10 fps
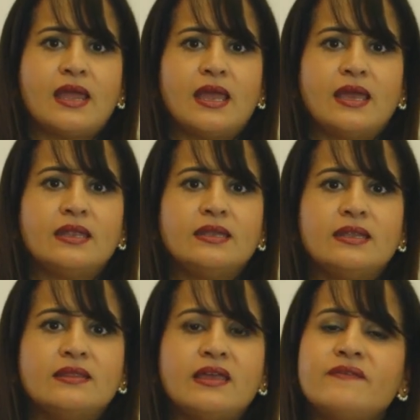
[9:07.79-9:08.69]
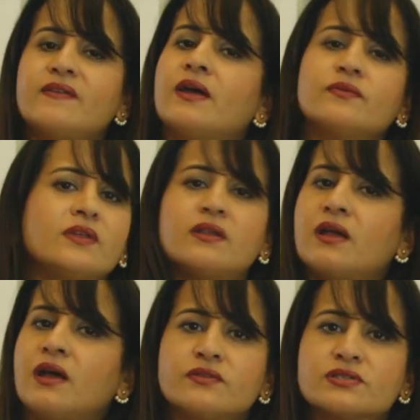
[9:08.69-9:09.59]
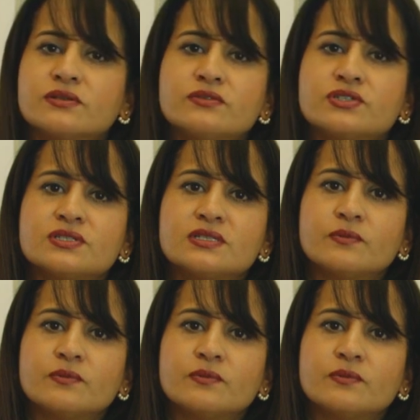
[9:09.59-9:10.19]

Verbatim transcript: And they found that other solutions